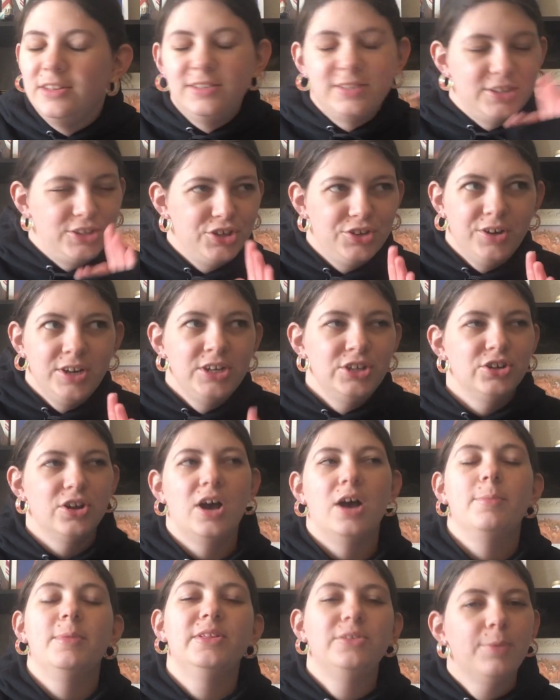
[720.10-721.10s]
such a great
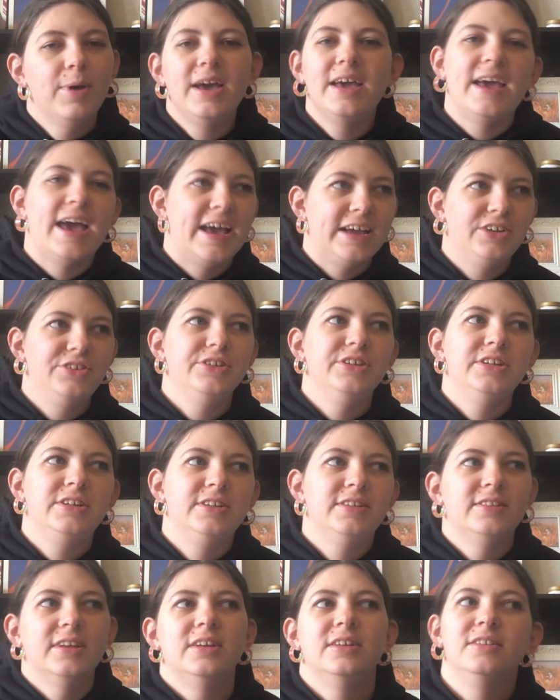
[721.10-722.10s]
job. That's why I actually
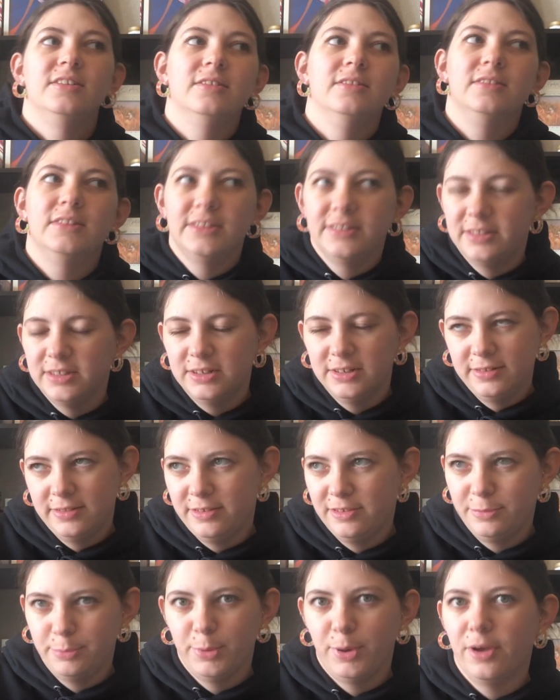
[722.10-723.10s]
decided to listen to
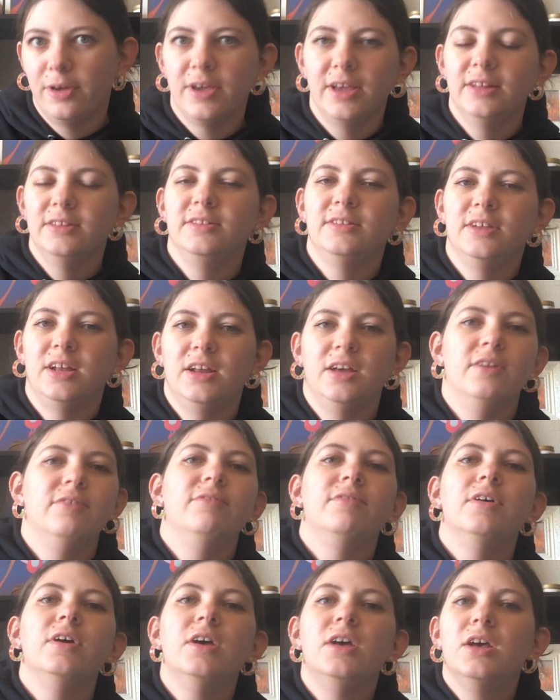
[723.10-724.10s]
this book instead of
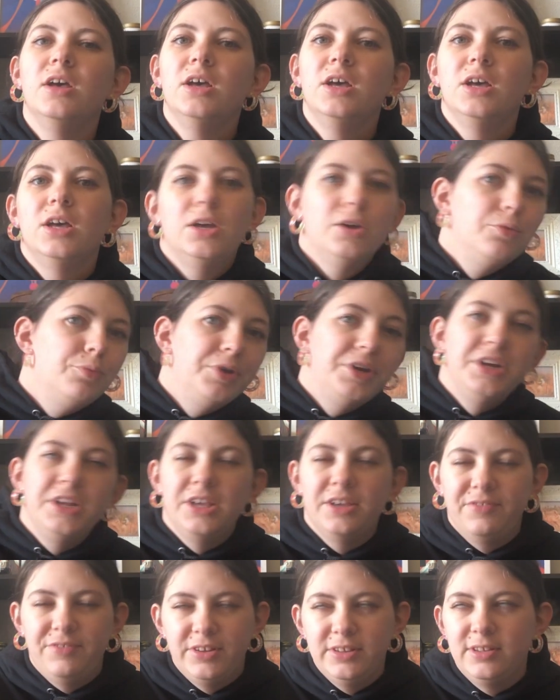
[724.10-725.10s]
reading
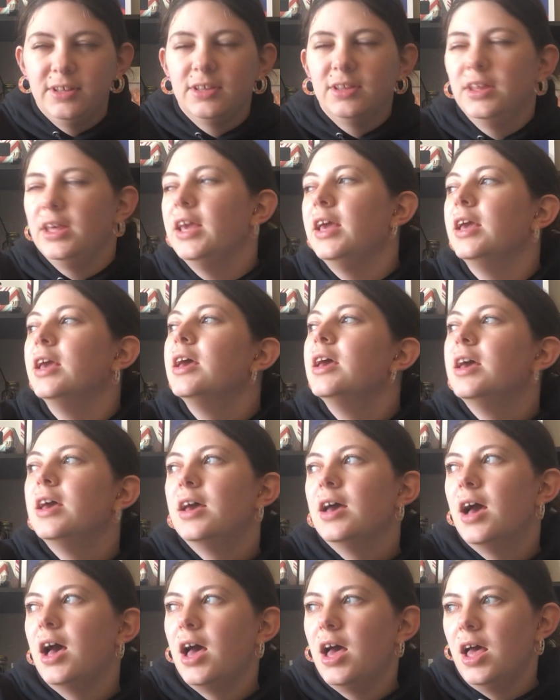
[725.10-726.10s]
it physically,
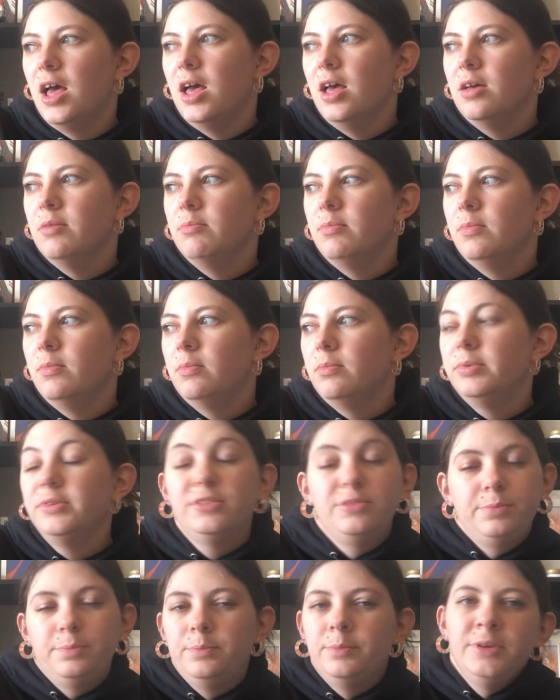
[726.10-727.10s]

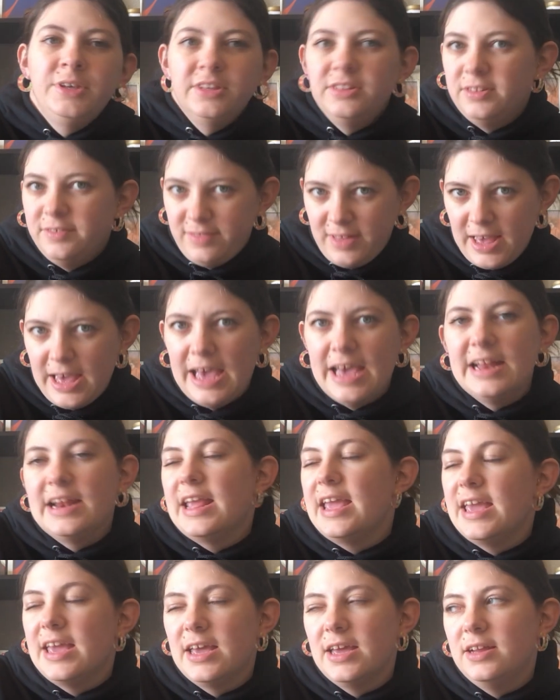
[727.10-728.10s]
was because of that,
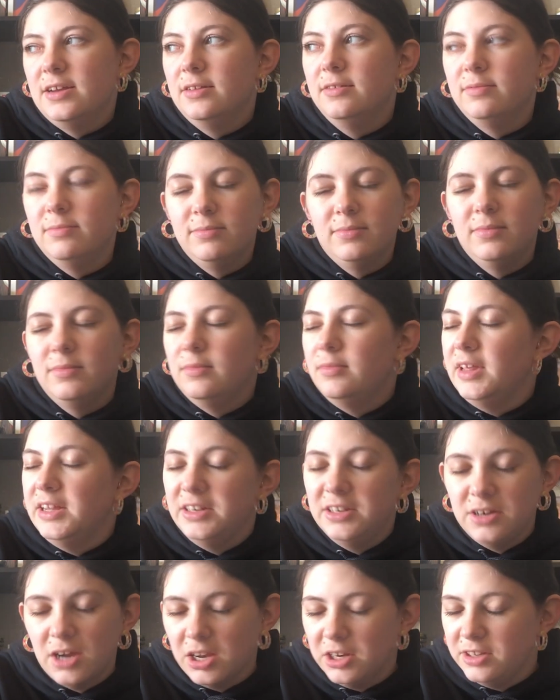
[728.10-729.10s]
and they
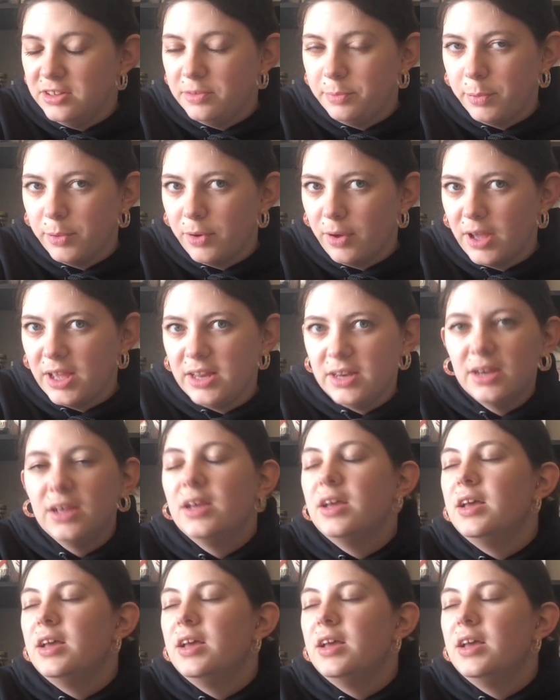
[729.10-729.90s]
did not disappoint.